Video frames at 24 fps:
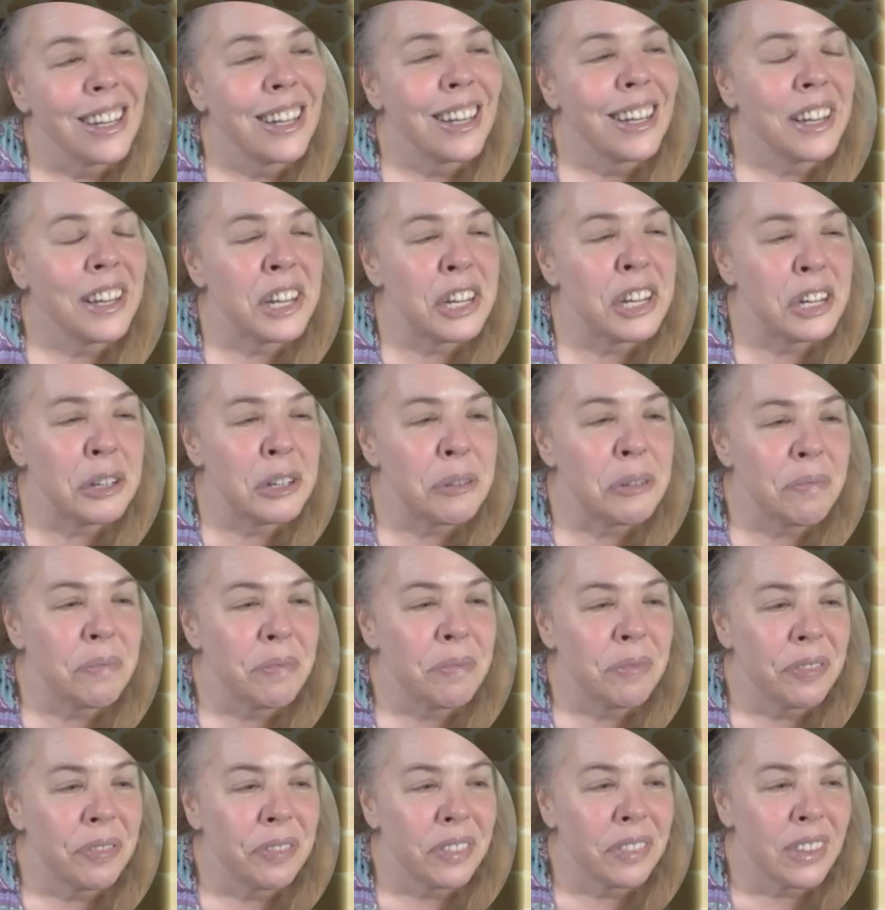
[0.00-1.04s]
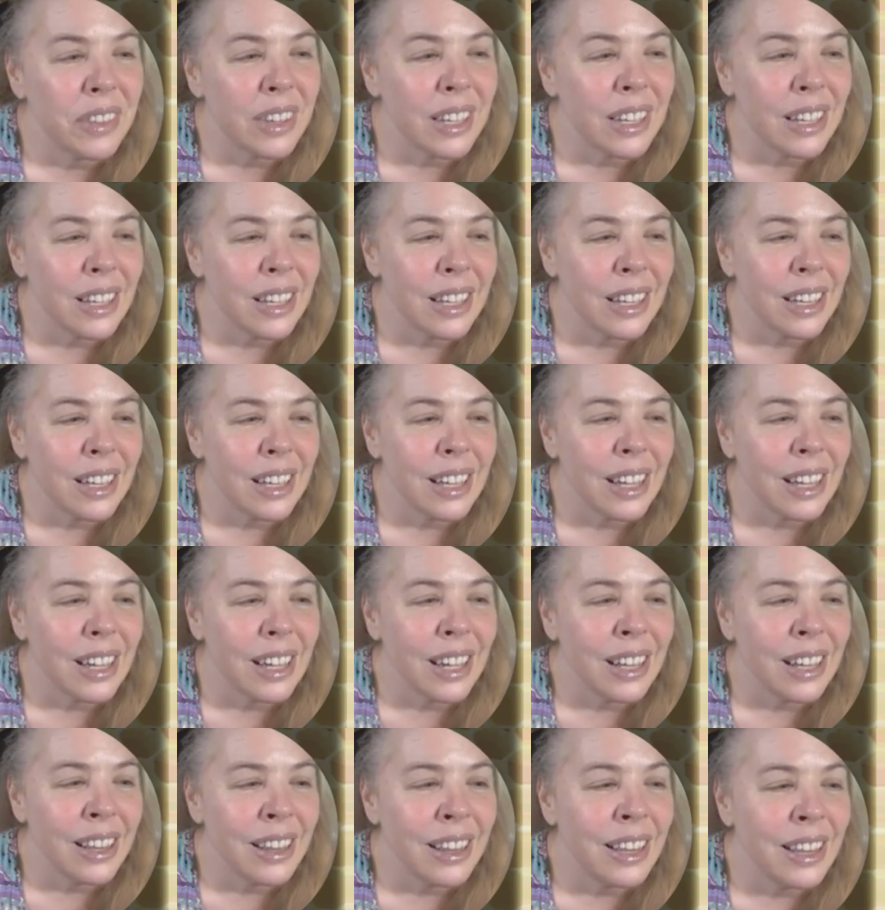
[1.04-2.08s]
And
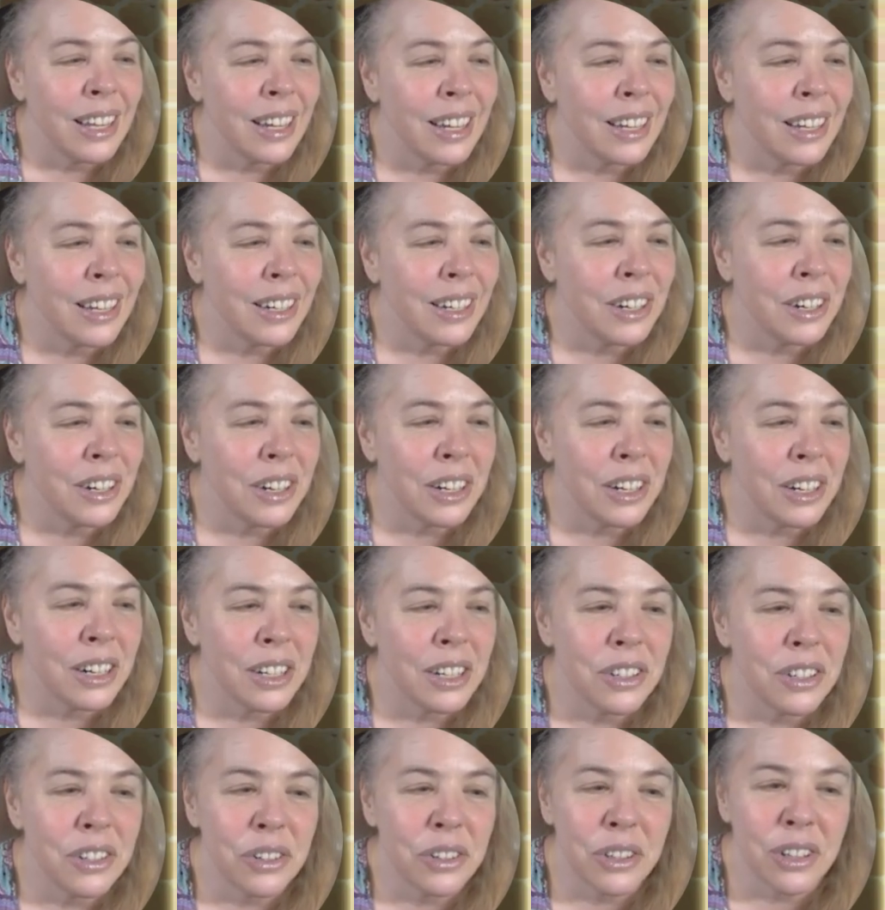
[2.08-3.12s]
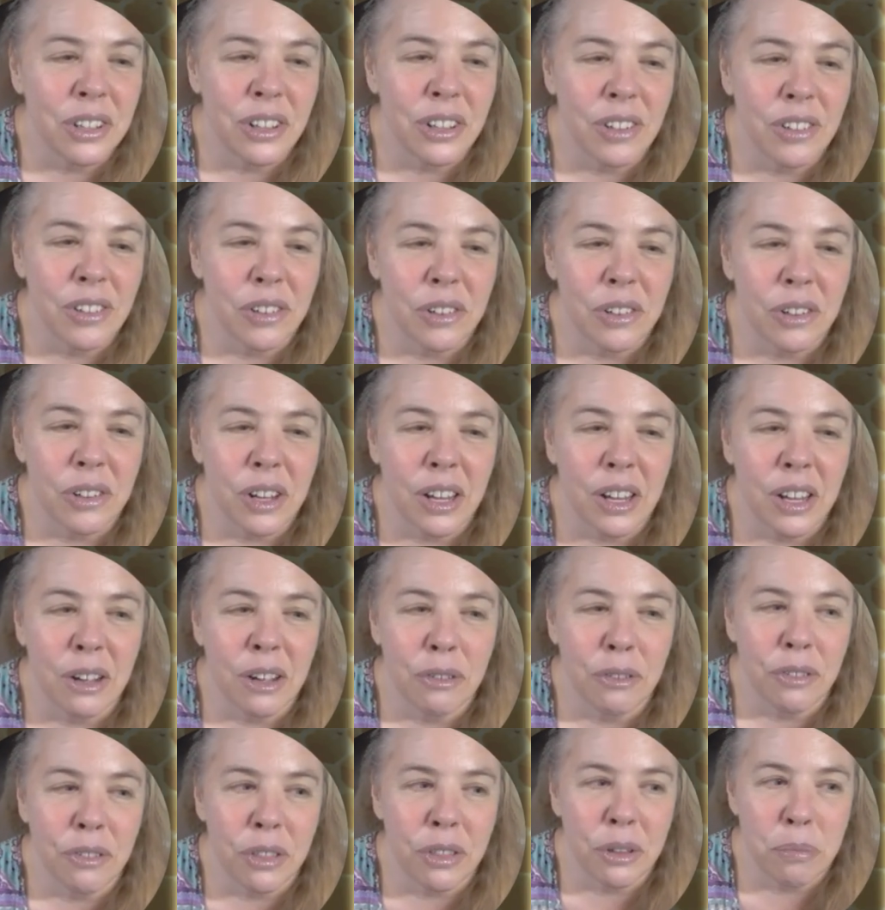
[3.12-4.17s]
then you're going to do this
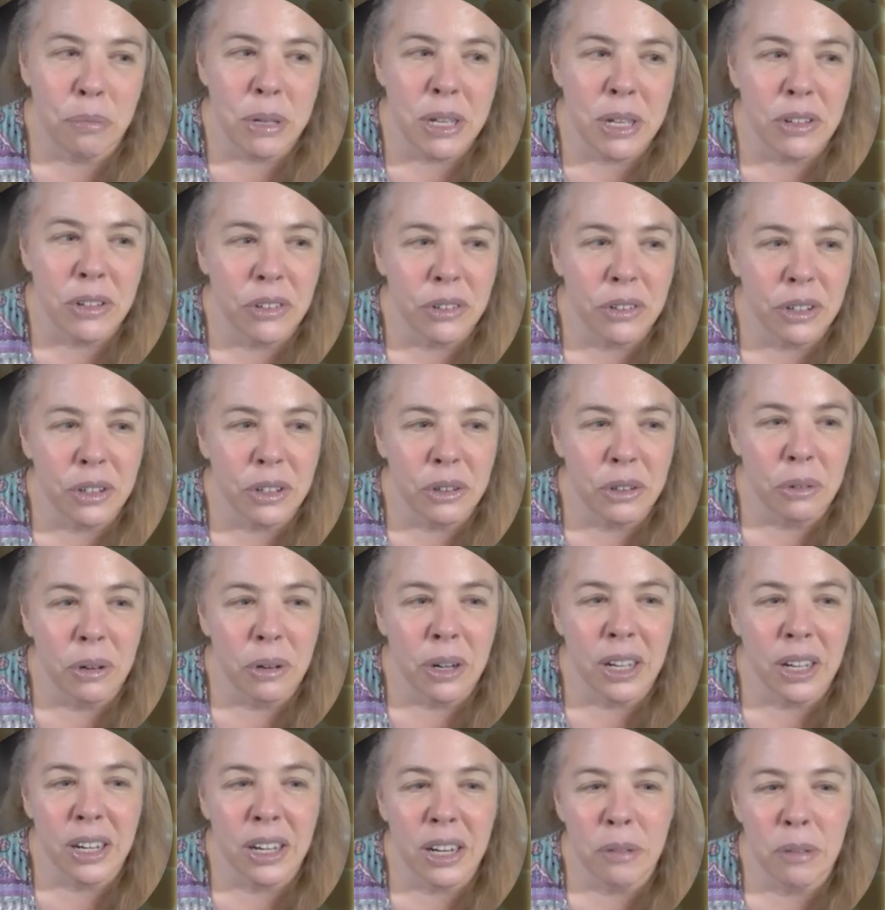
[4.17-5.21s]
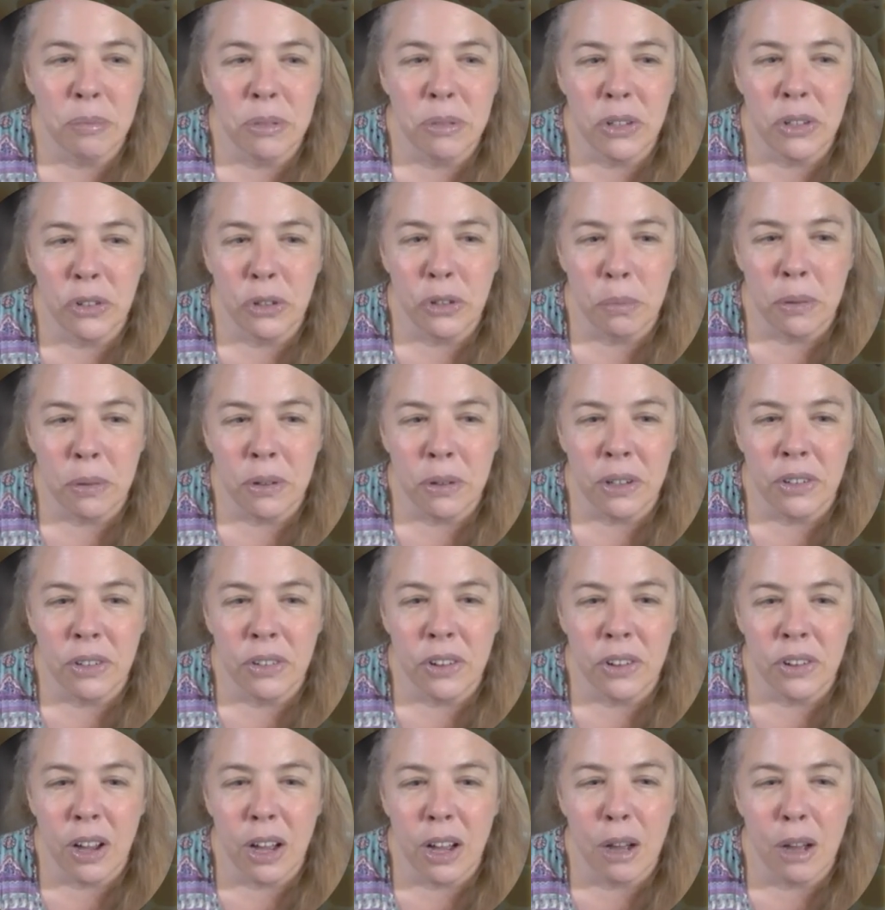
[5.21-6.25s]
if the bees are ignoring an empty super on
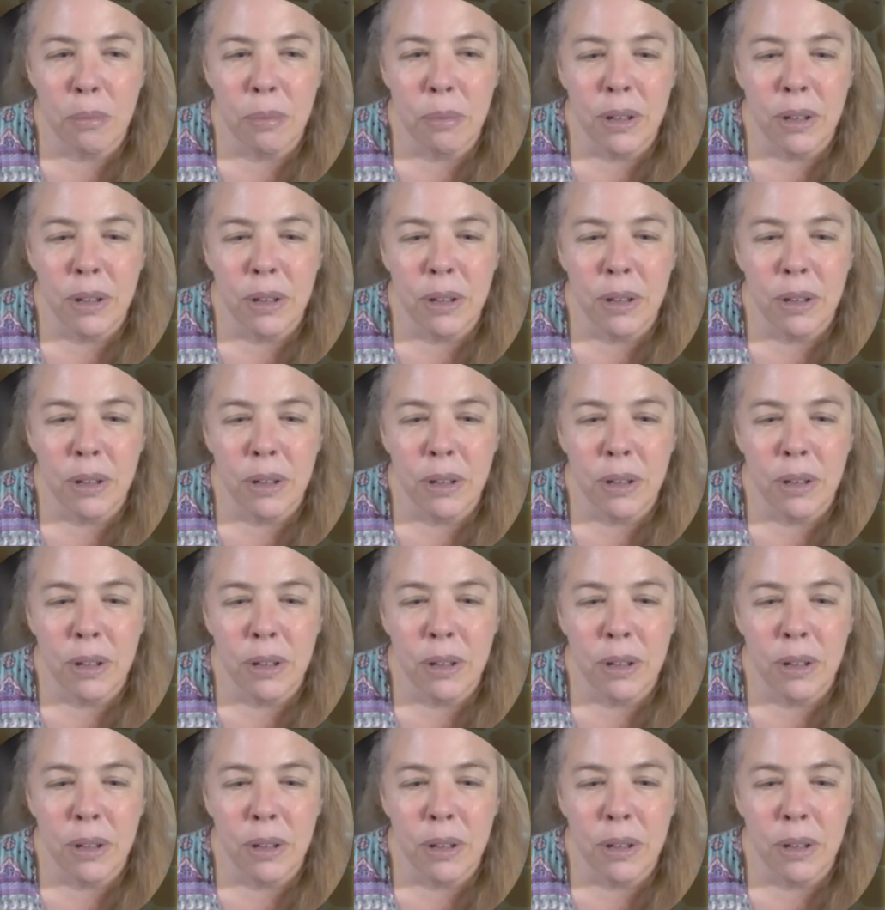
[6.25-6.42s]
top.